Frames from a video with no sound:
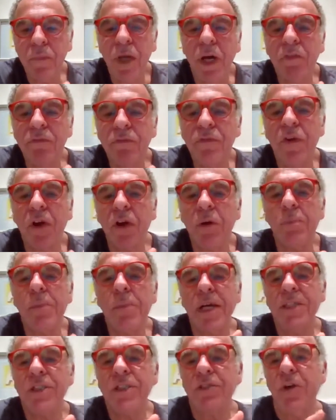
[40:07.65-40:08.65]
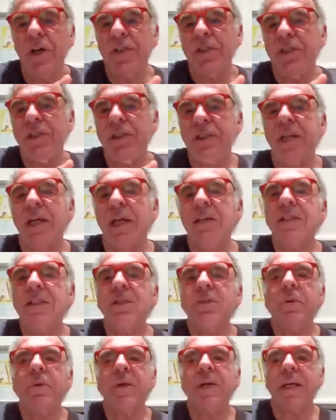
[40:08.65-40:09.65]
and follow my instructions. Now this is
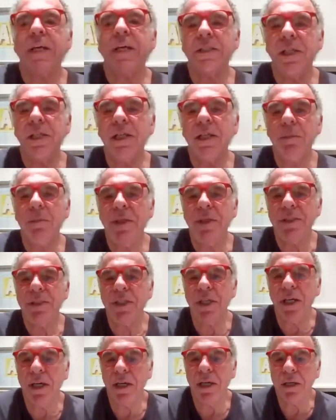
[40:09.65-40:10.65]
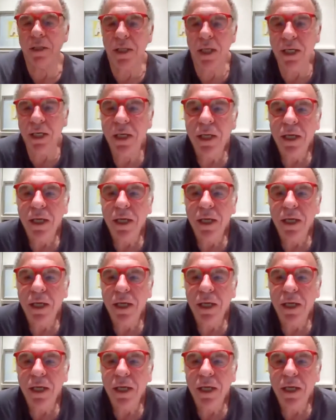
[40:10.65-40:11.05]
where it gets a little bit silly. Okay.